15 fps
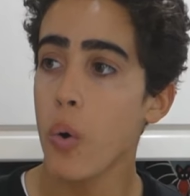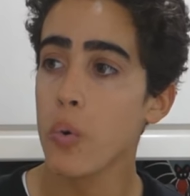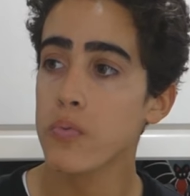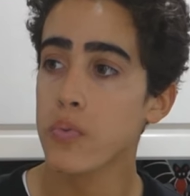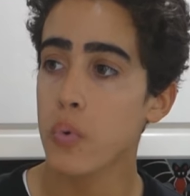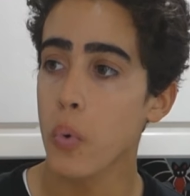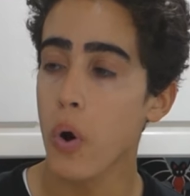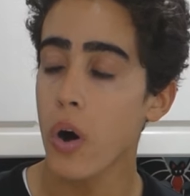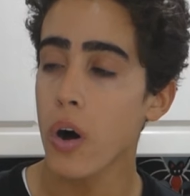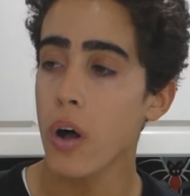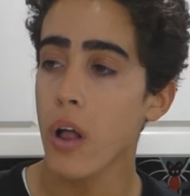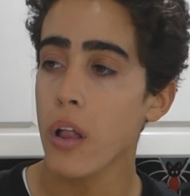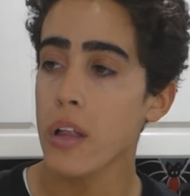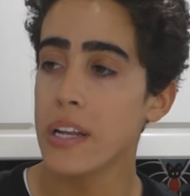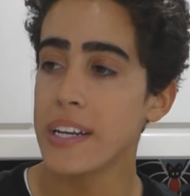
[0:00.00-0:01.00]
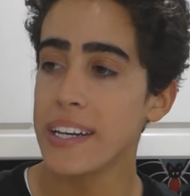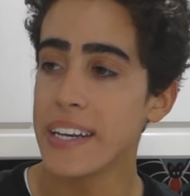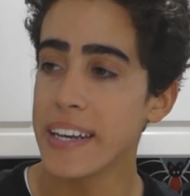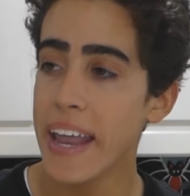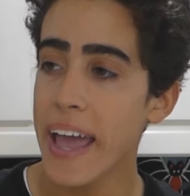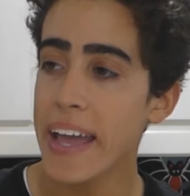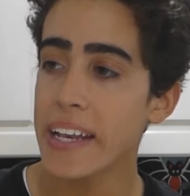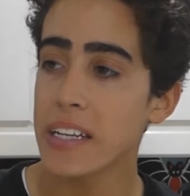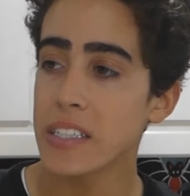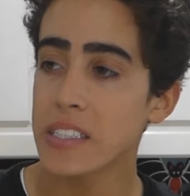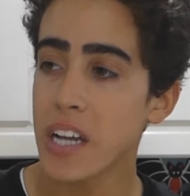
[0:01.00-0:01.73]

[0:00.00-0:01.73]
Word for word: overall net